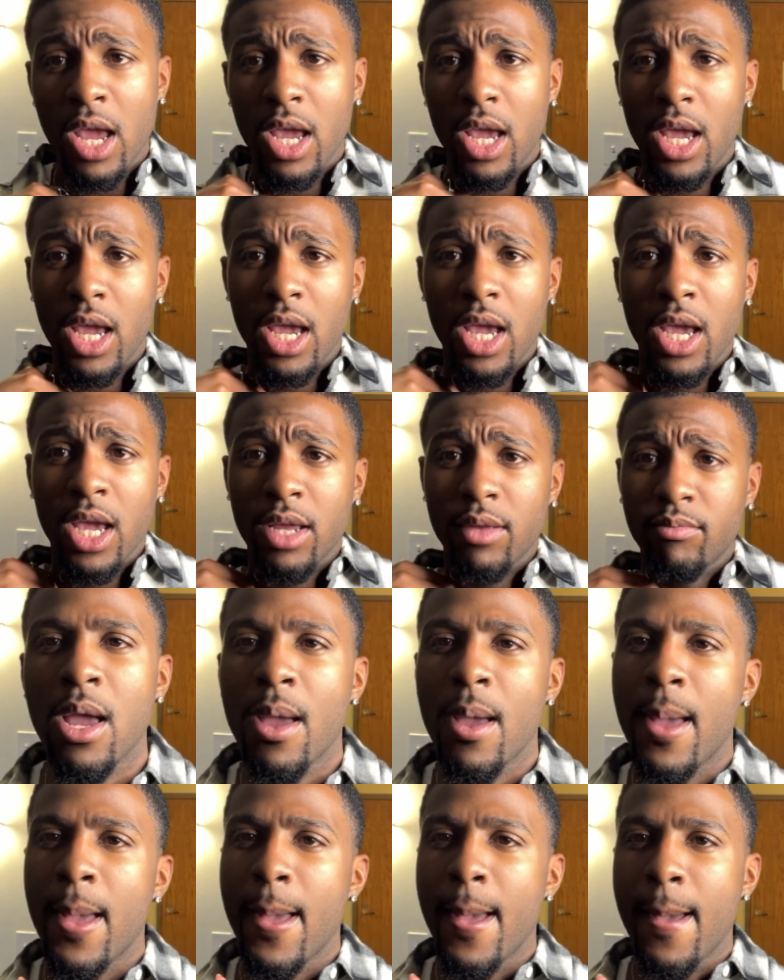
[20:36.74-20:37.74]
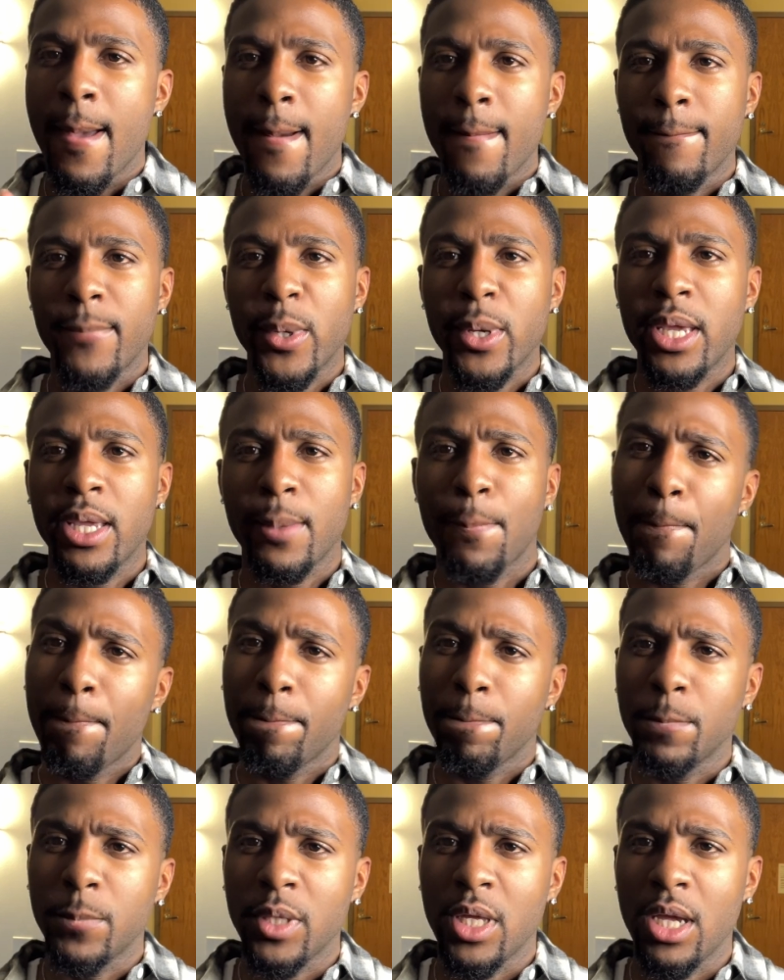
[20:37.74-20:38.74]
And but
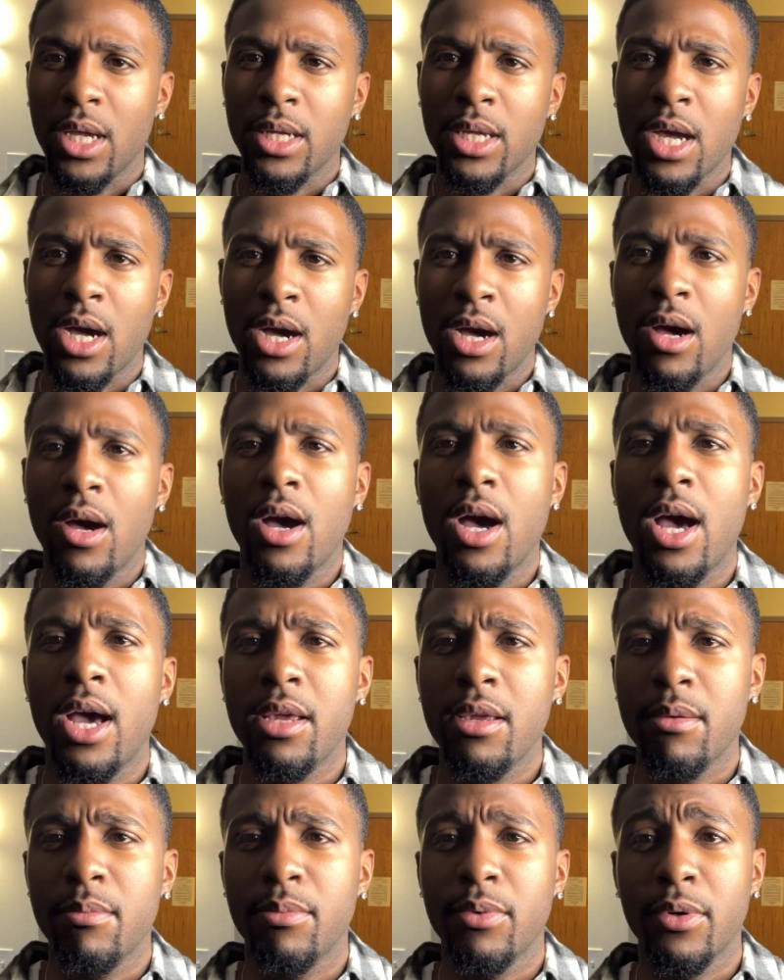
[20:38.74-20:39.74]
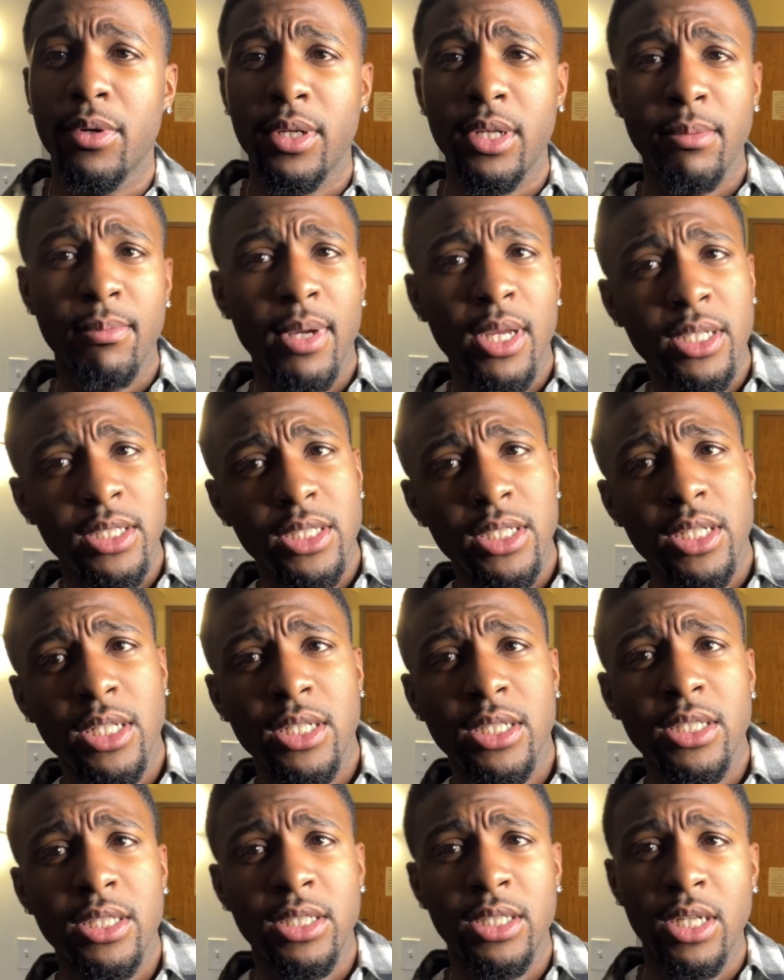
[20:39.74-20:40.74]
yeah, y'all, I am pretty much
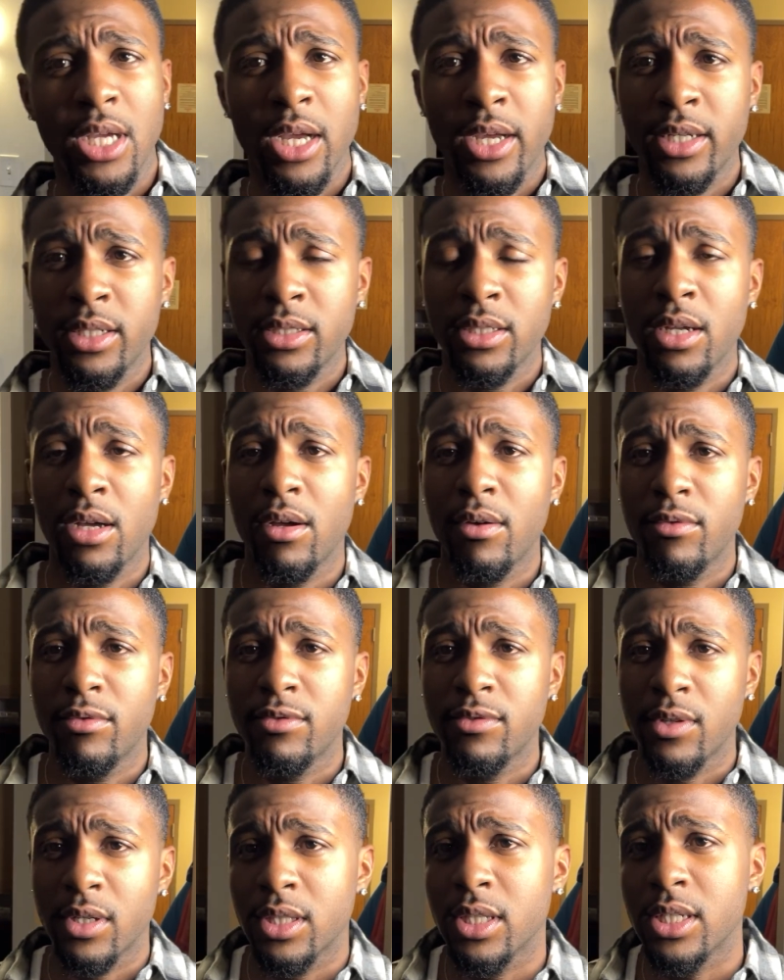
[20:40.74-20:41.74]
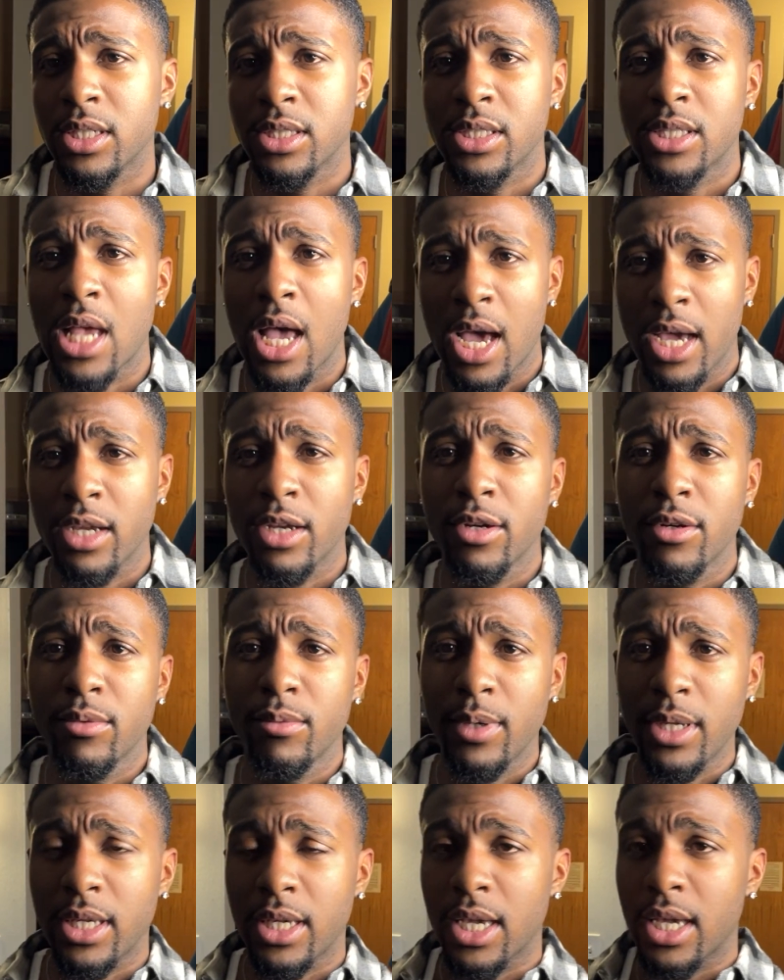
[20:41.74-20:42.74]
done for the entire
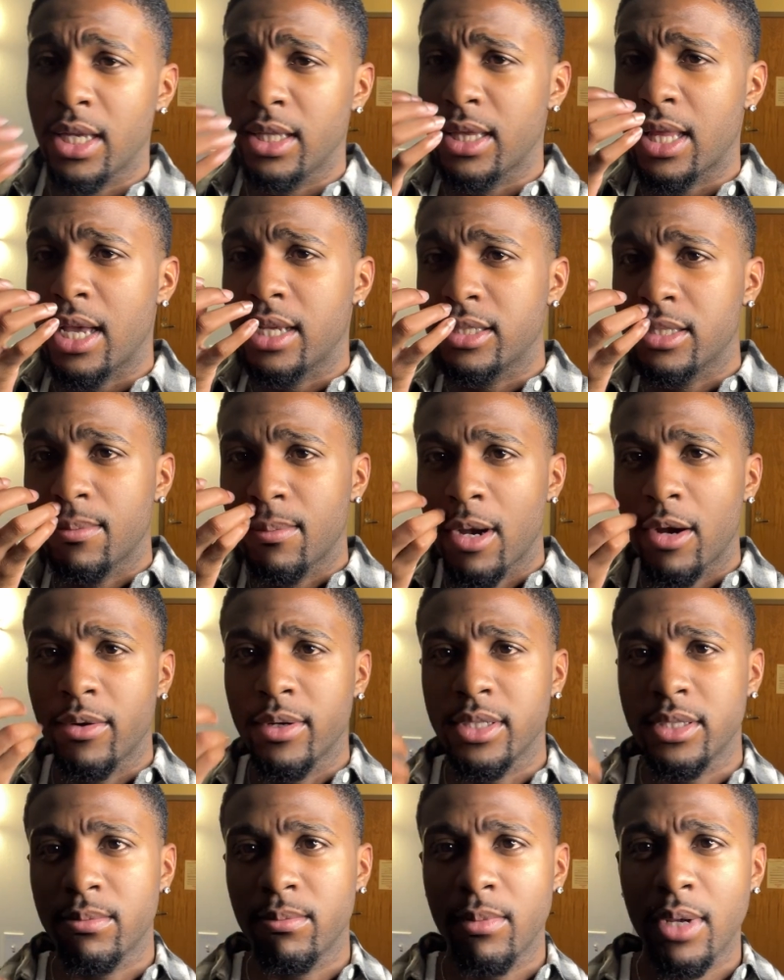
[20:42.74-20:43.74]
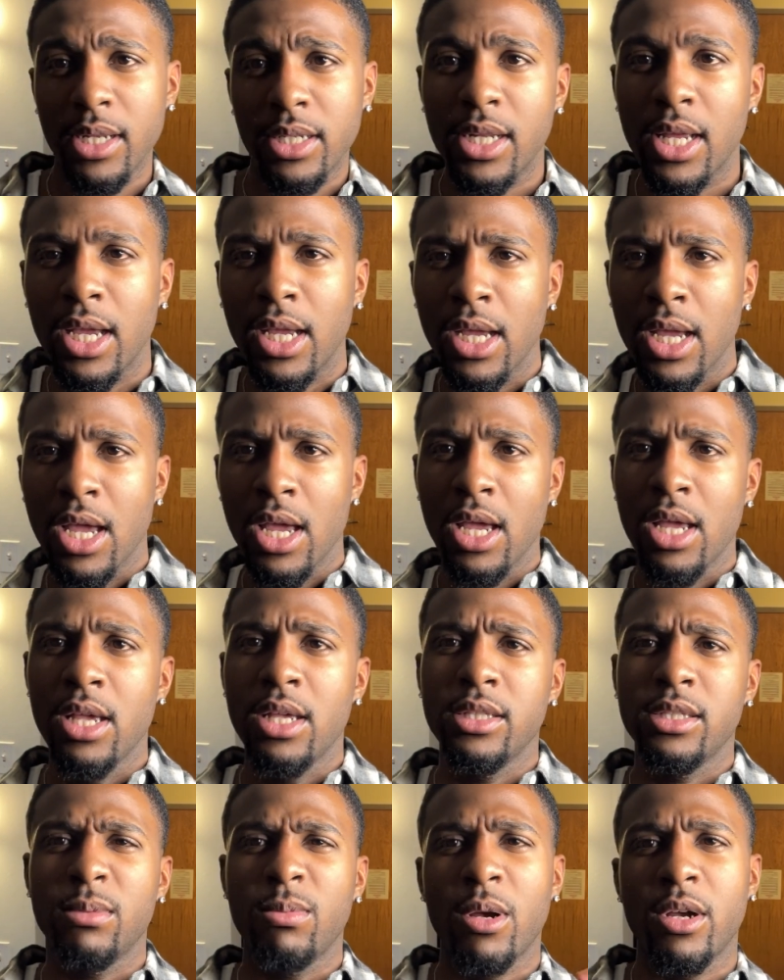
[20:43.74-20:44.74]
weekend. Like tomorrow is Monday,
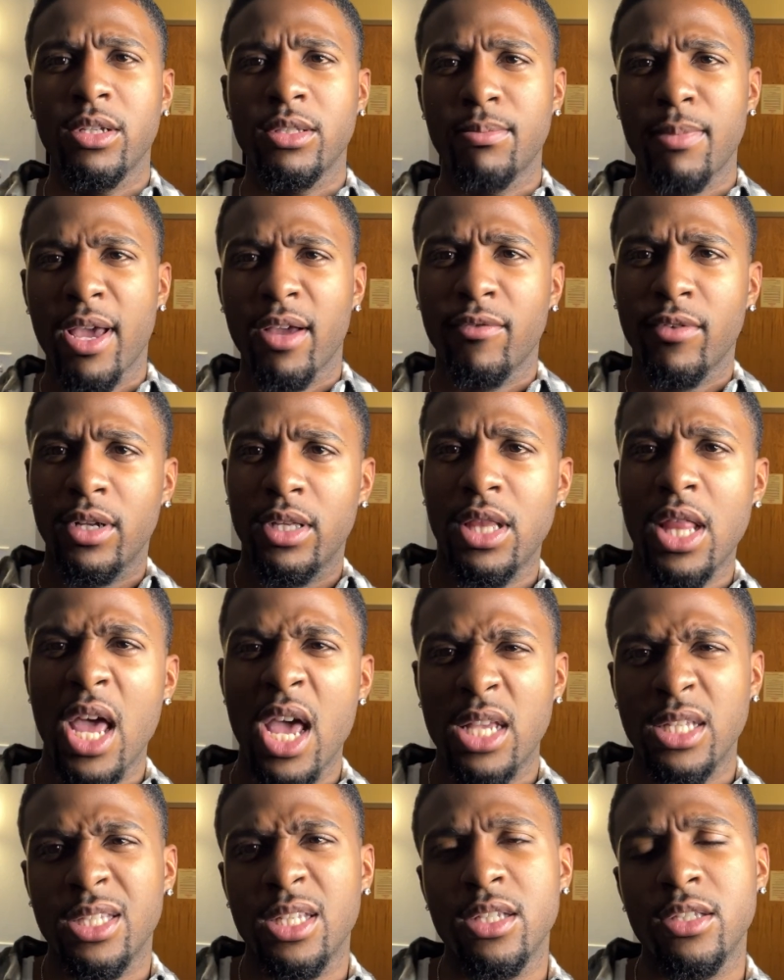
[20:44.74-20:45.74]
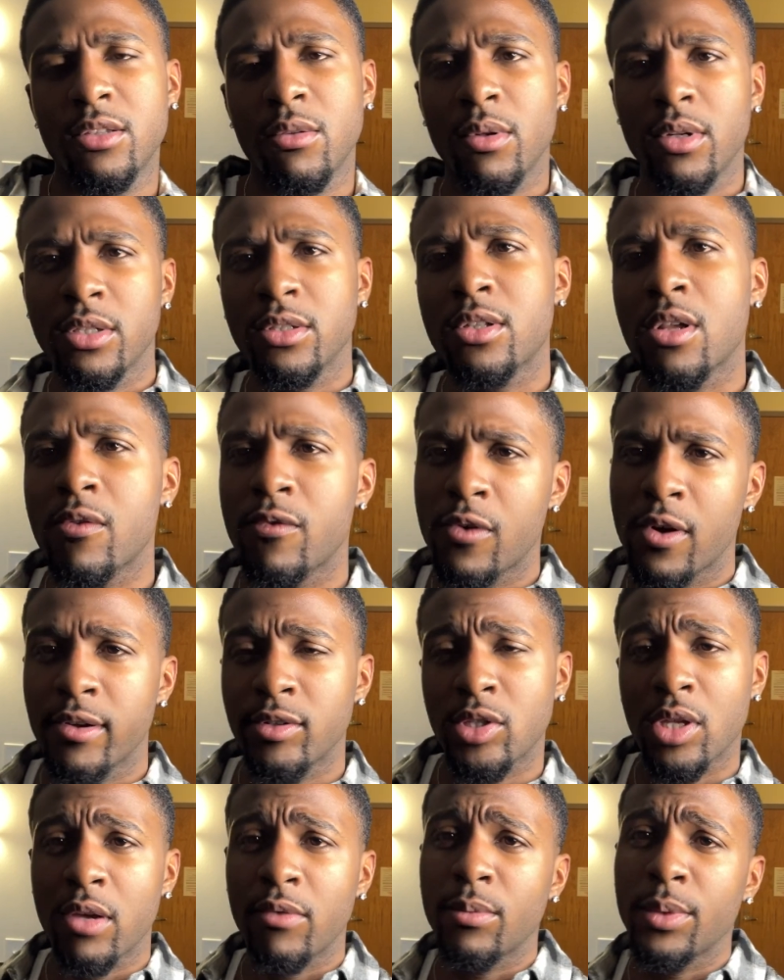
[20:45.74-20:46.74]
tomorrow's back for classes, so on and so forth.
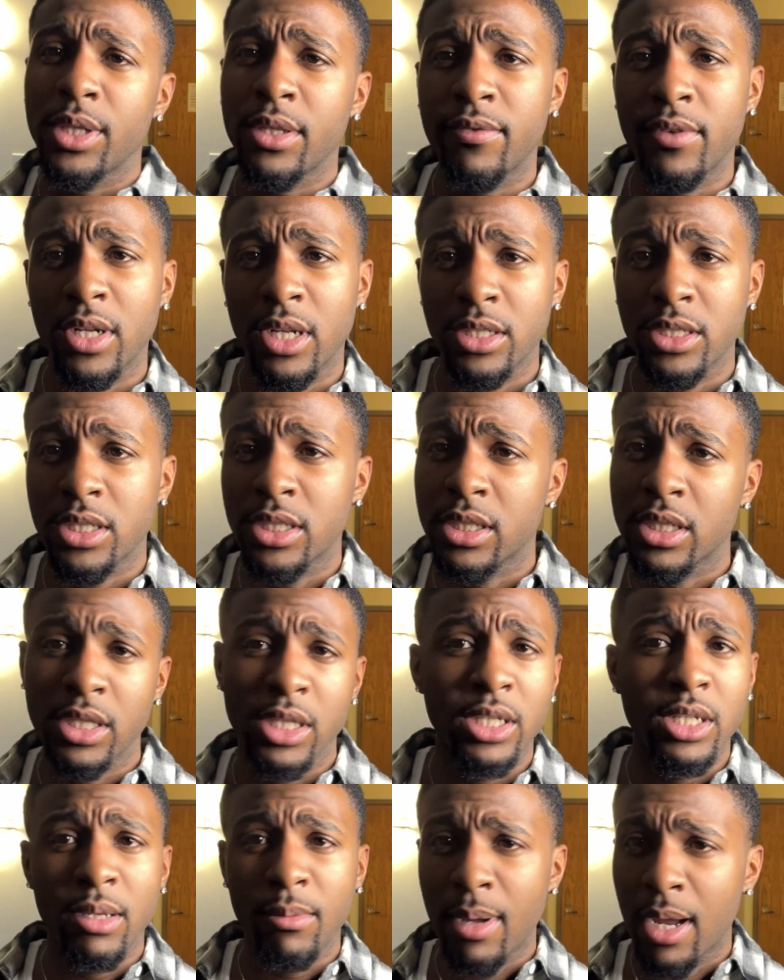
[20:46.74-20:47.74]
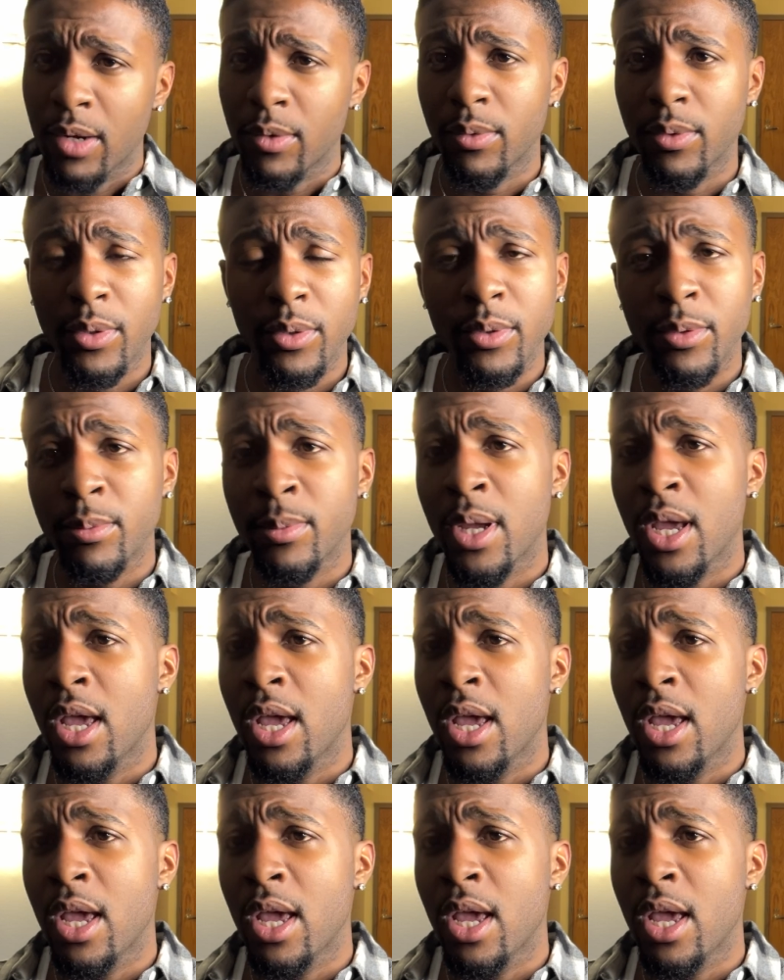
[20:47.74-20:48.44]
So I'm really gonna just clean up my room